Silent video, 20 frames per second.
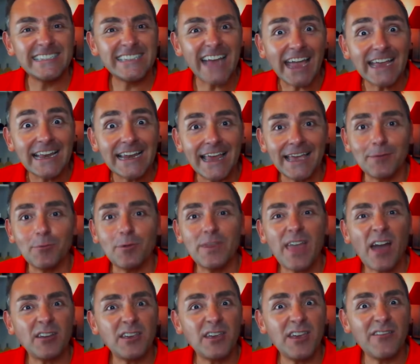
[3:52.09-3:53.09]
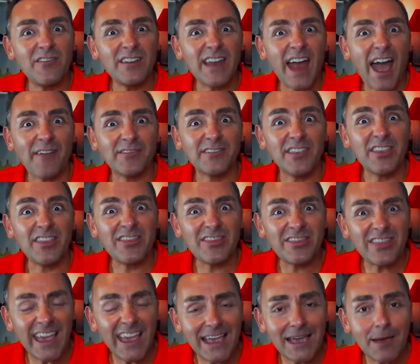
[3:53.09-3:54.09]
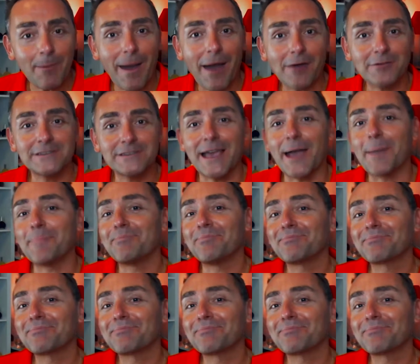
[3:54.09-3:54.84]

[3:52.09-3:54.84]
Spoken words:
daily without you even have to think about it.